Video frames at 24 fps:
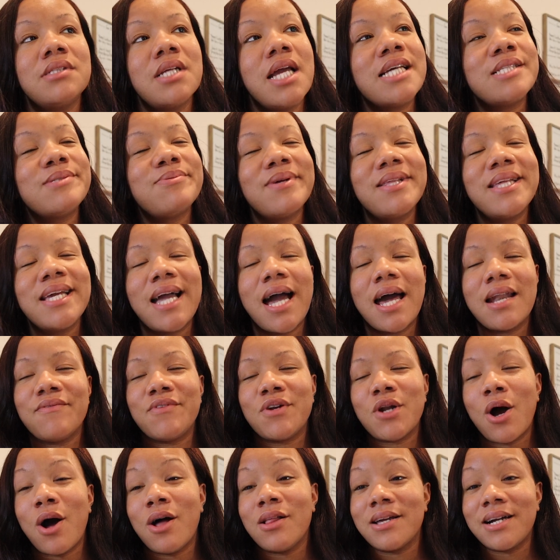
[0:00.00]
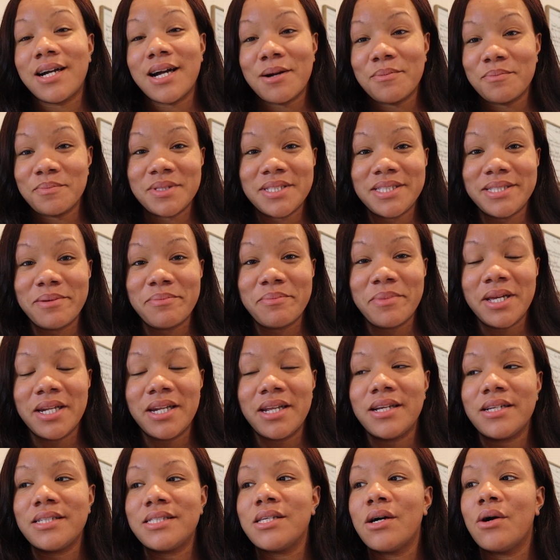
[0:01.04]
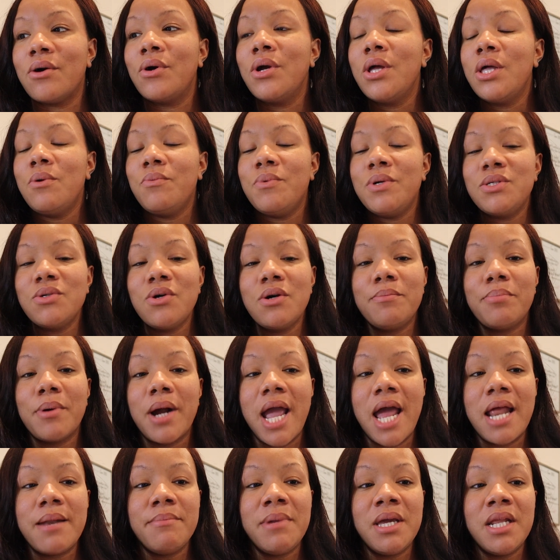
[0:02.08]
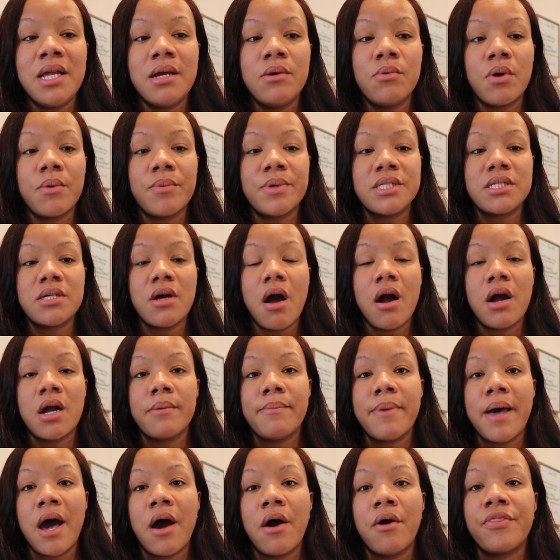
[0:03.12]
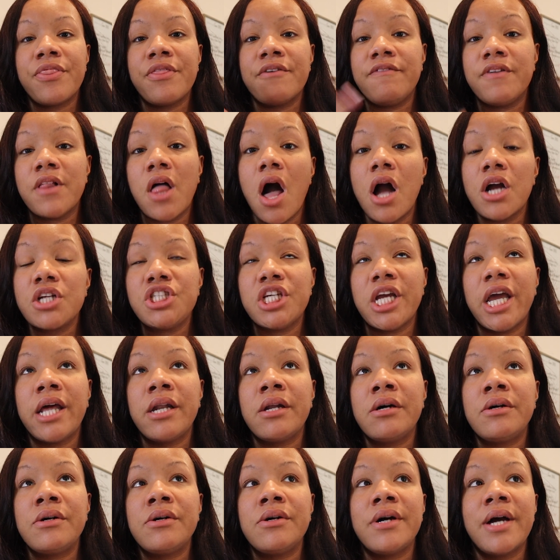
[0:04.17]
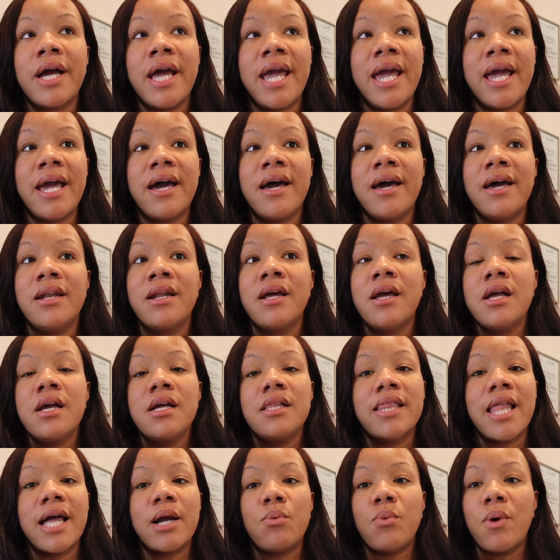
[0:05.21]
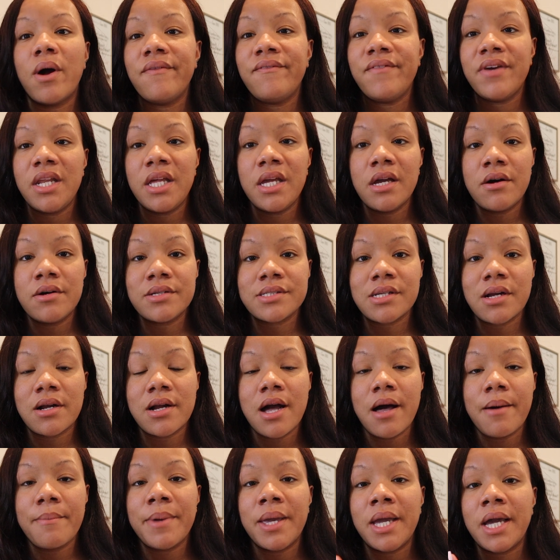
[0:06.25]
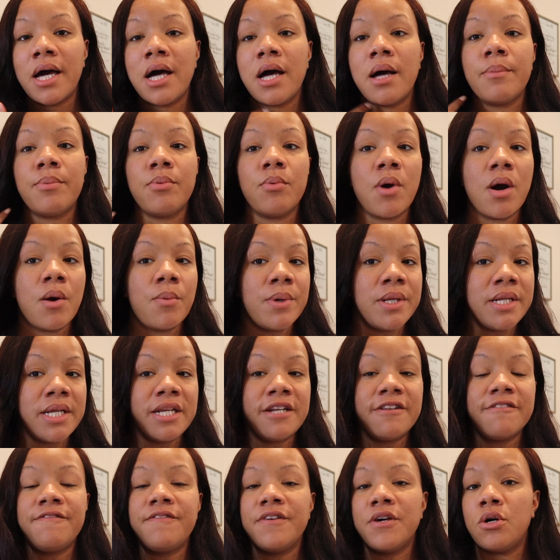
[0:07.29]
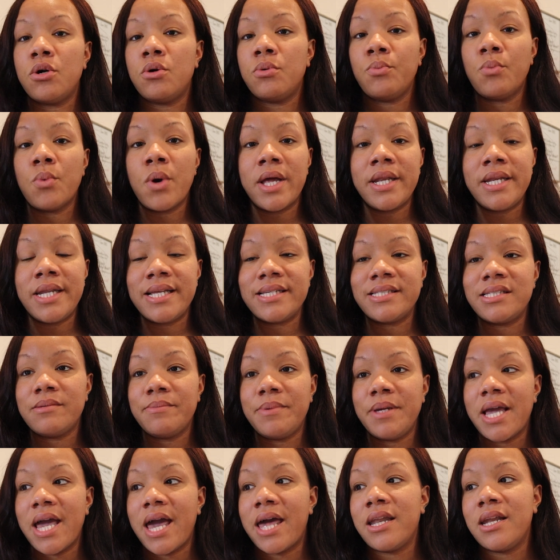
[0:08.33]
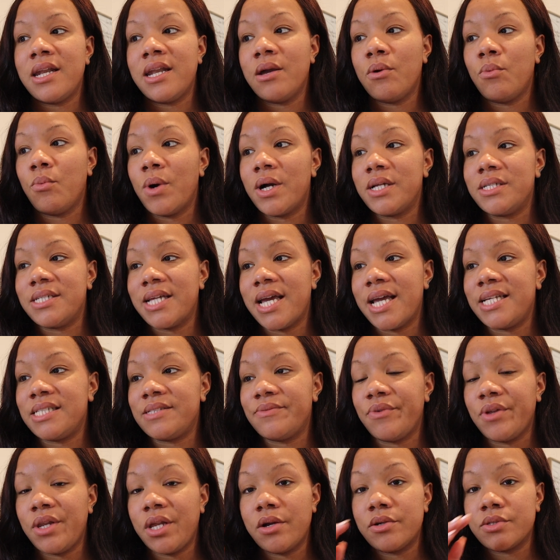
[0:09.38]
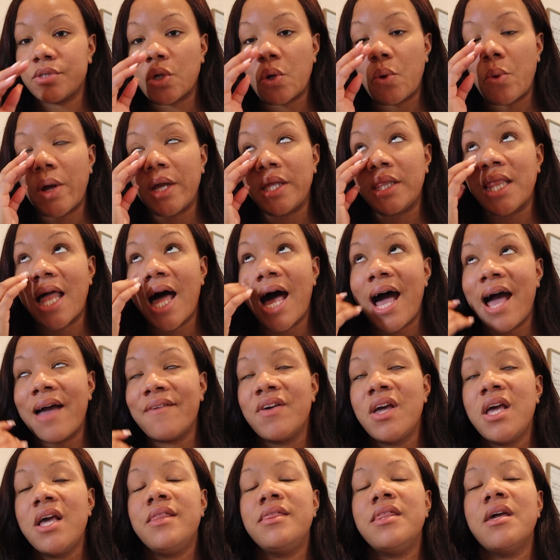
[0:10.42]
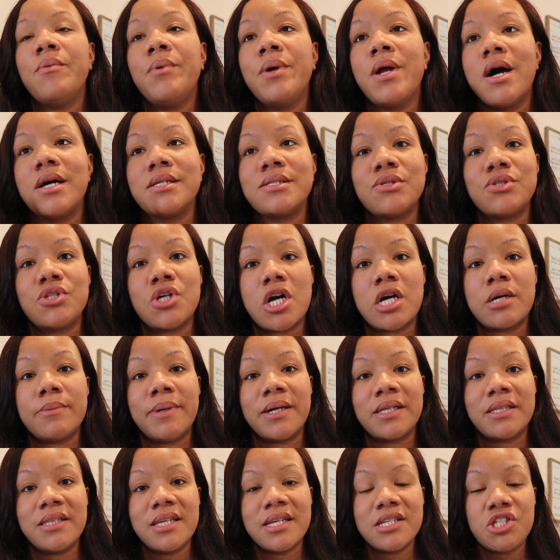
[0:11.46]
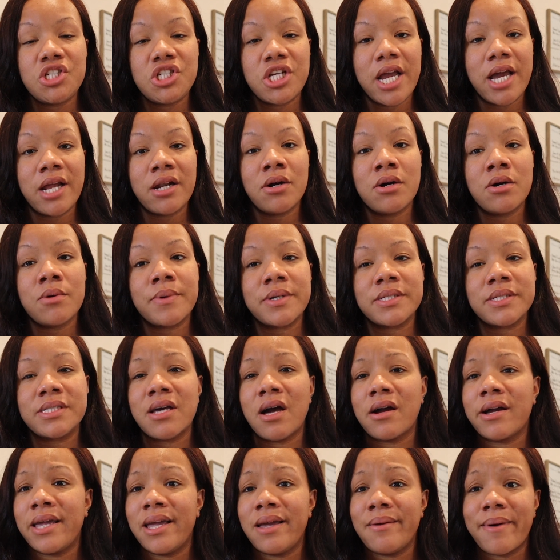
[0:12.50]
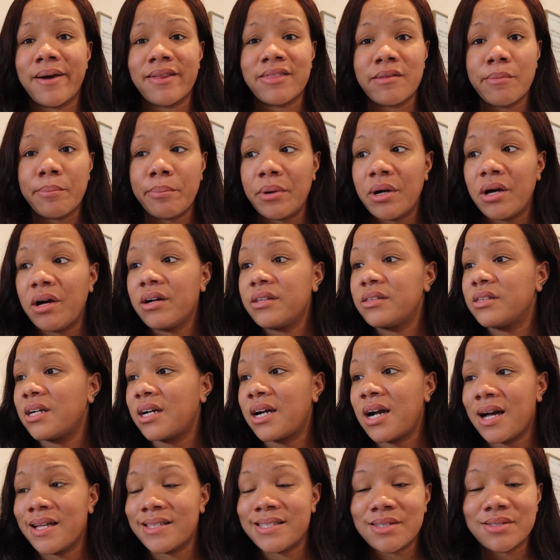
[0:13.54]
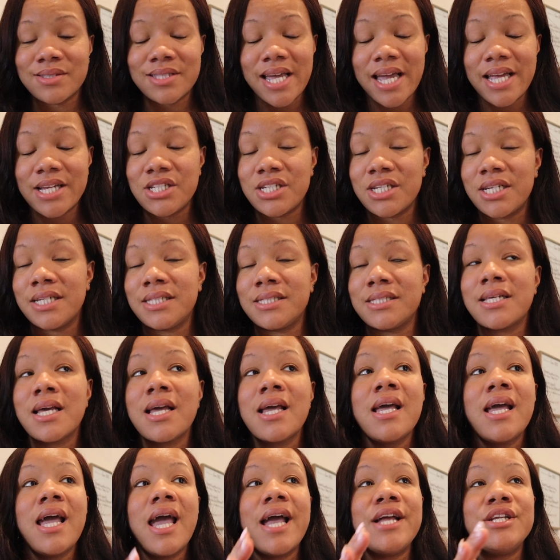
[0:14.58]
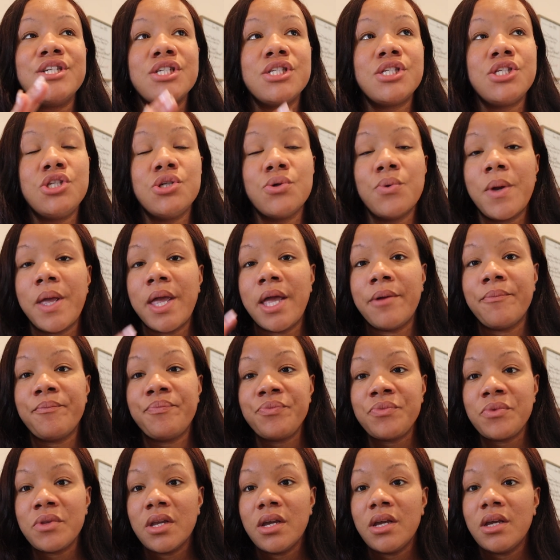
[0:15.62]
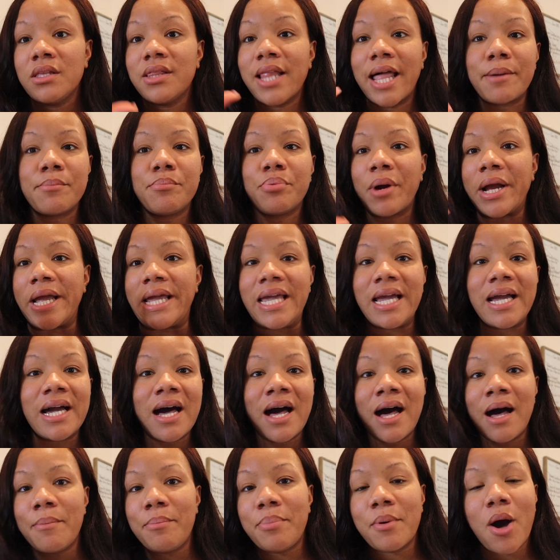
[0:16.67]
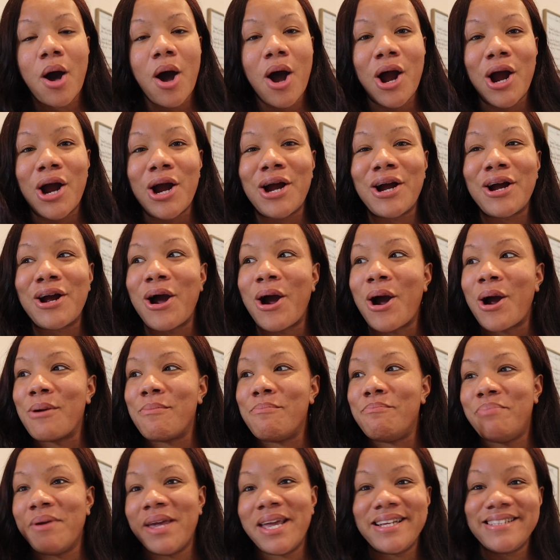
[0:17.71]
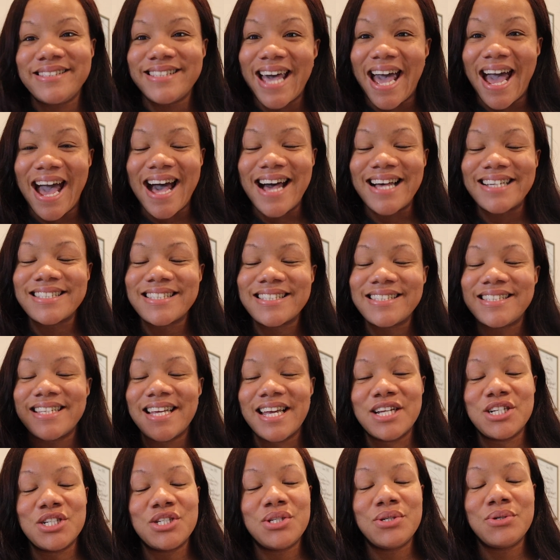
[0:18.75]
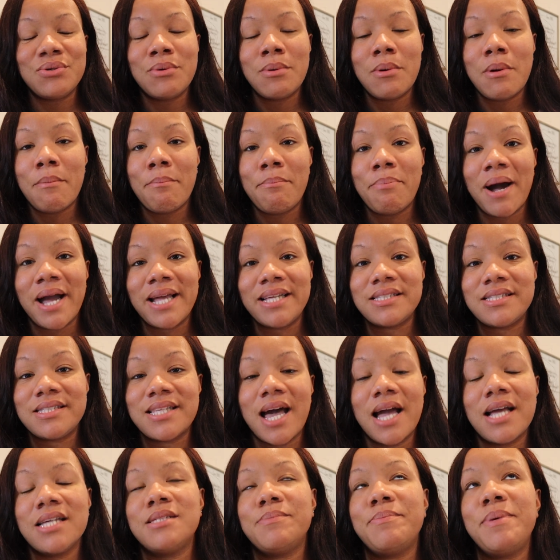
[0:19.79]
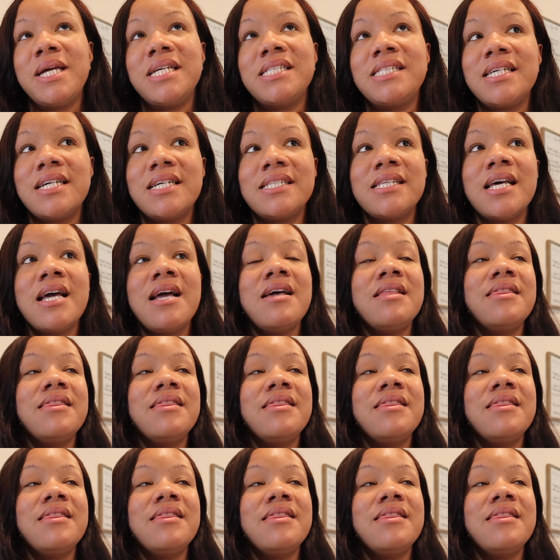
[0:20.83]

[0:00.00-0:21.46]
It's really kind of an all-encompassing meeting. So we do a brand meeting where we talk about the vlog channel and like what videos are coming up, what we need to film, what needs to be edited, what days videos are going live. Then we also talk about this channel. We're talking about the book, the consultations, and just doing like breaking up our big tasks into bite-sized pieces.